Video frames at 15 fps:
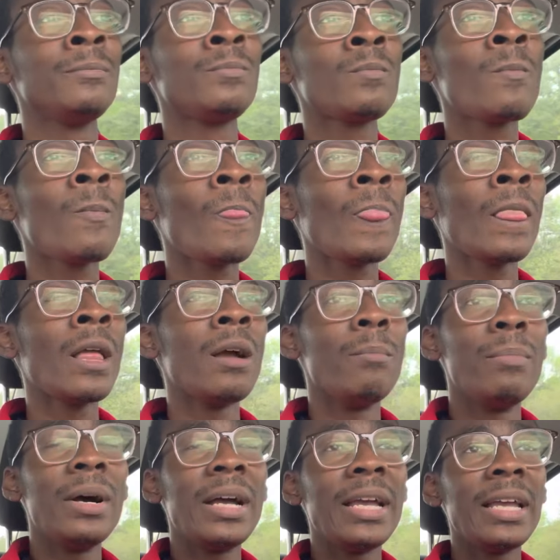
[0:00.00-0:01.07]

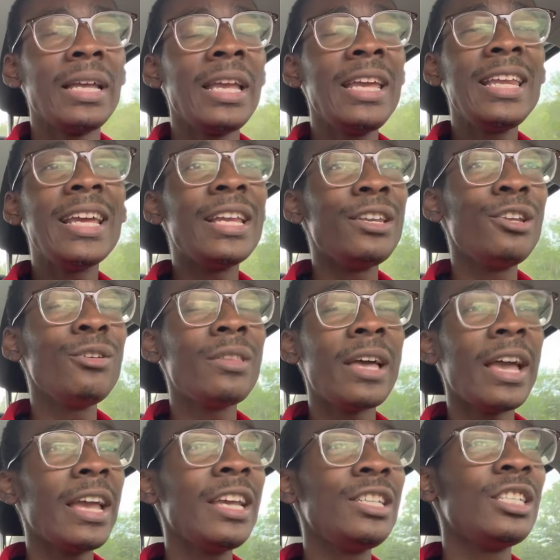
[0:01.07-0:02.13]
But he didn't do
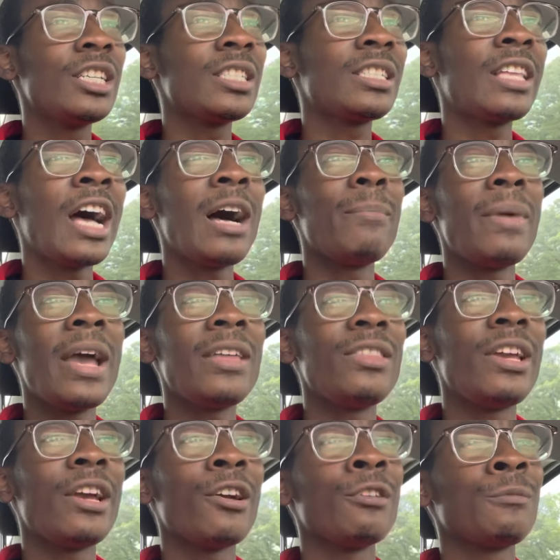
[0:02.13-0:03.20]
that. He just stopped
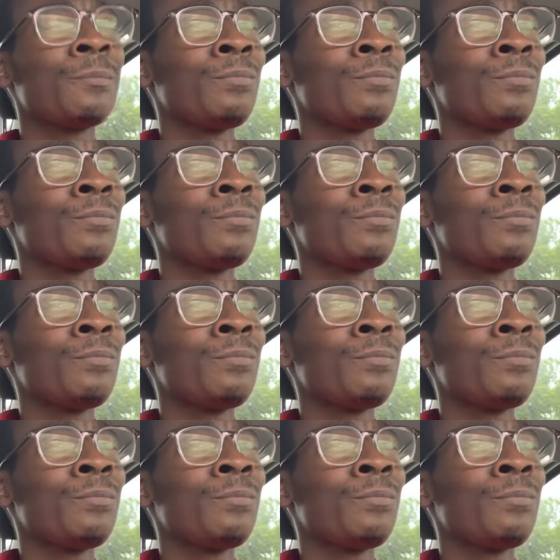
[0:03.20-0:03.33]
back there.